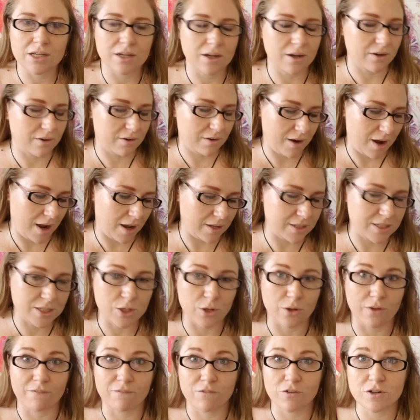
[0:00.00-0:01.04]
All right, so
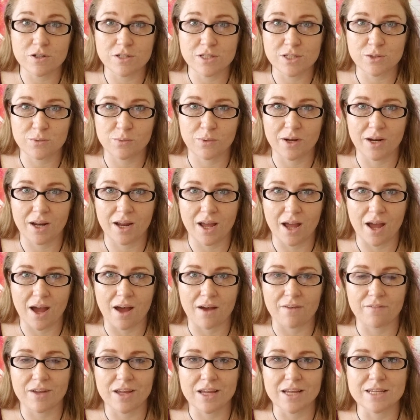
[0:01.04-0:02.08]
the first one I
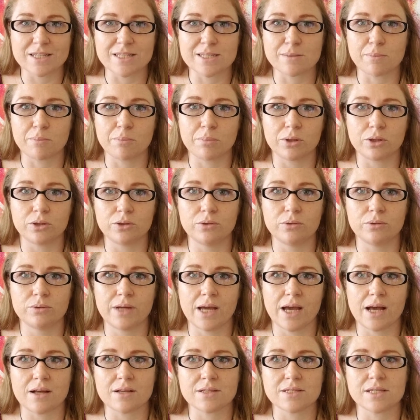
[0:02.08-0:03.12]
have is blue
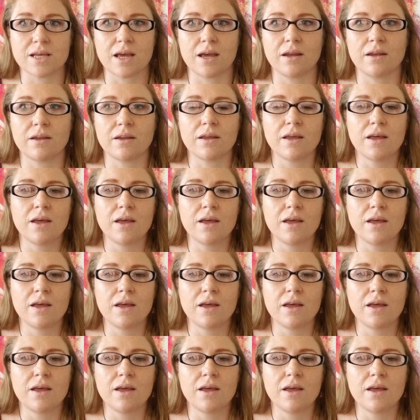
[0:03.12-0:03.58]
calcite.